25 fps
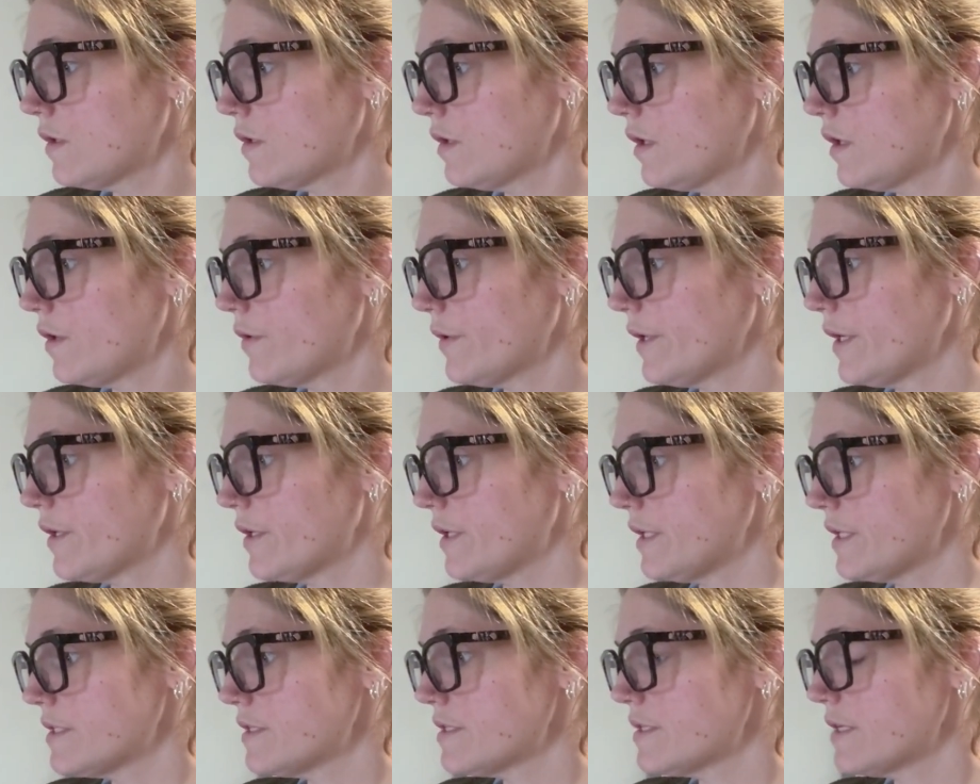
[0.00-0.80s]
Oh, here
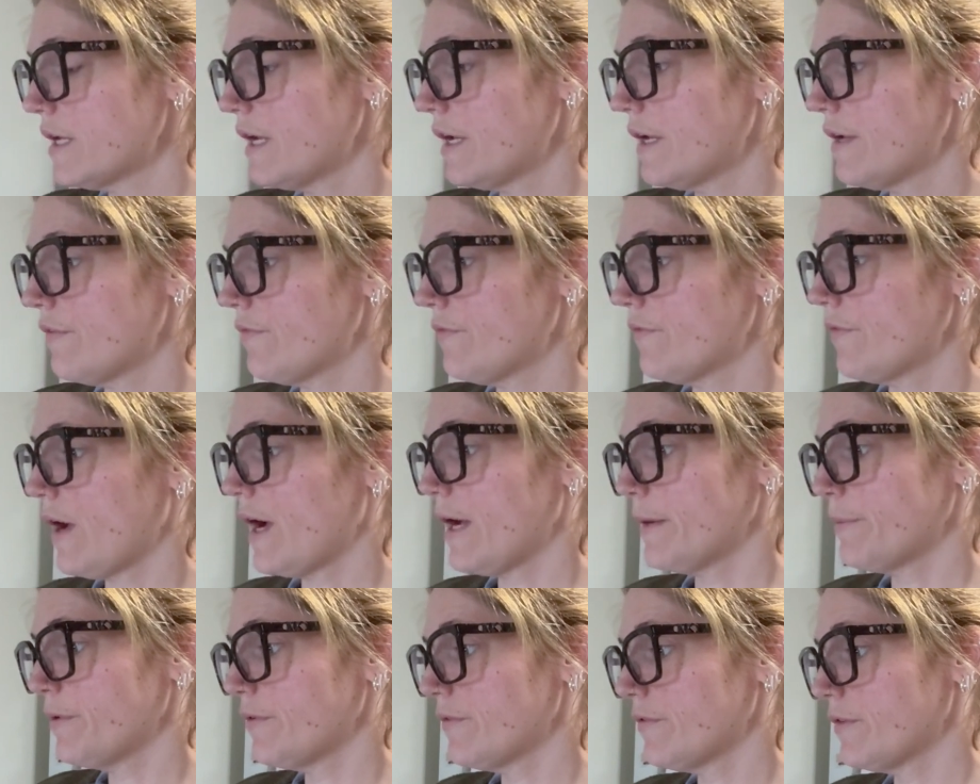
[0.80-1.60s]
it is. If
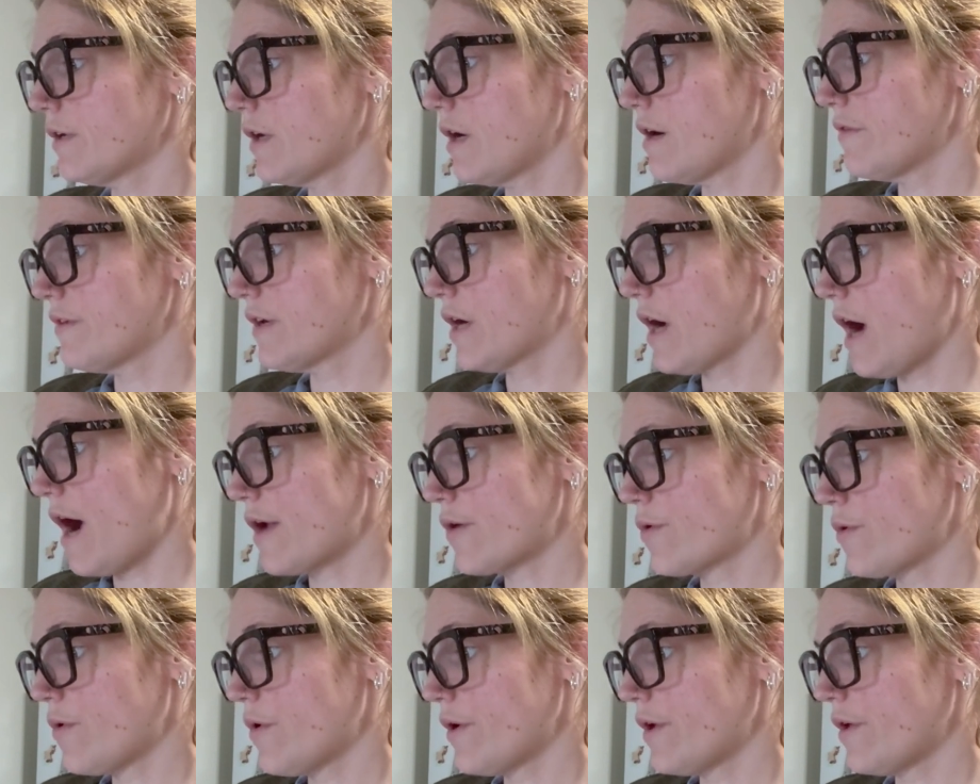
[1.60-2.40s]
I prefer
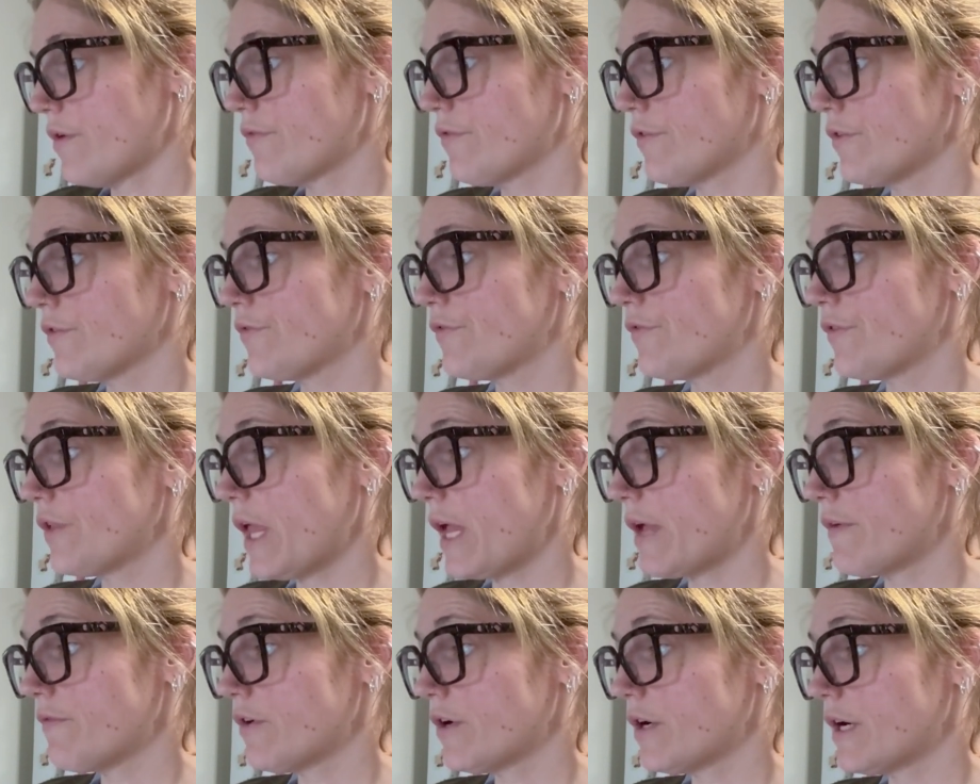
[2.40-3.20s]
avocado oil for
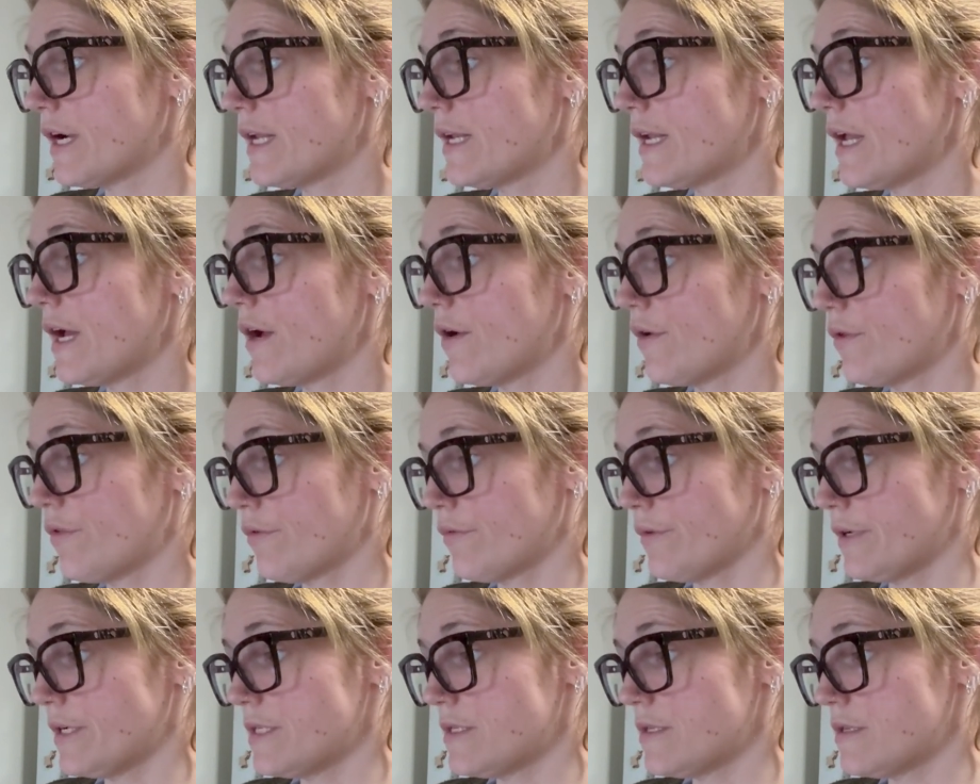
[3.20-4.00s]
flavor and health
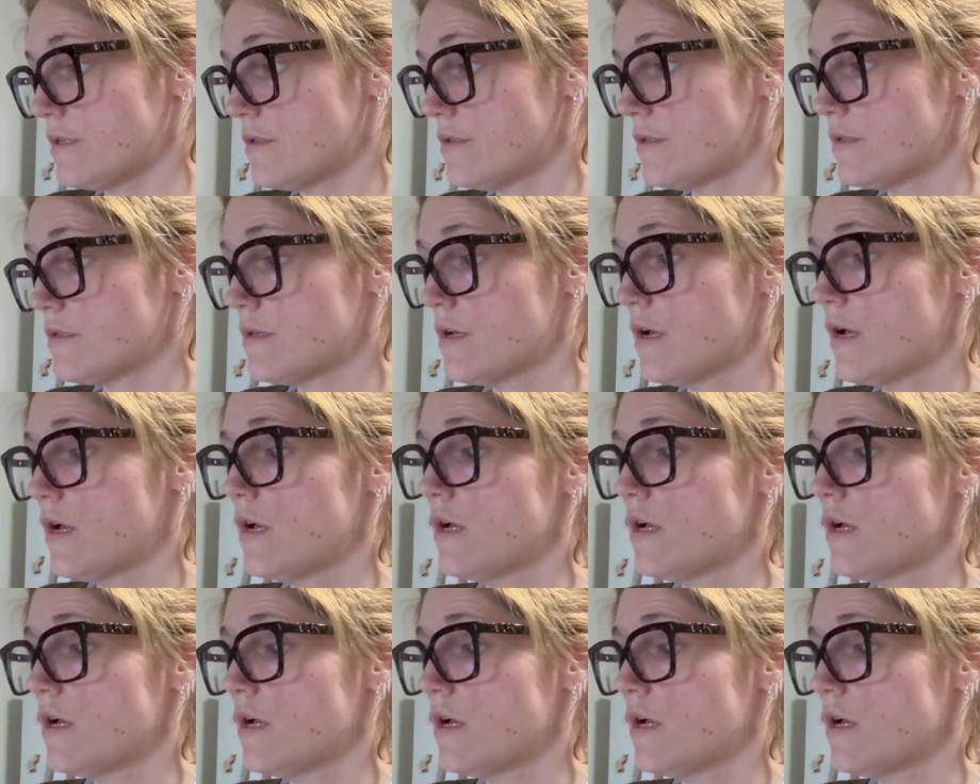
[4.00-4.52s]
reasons.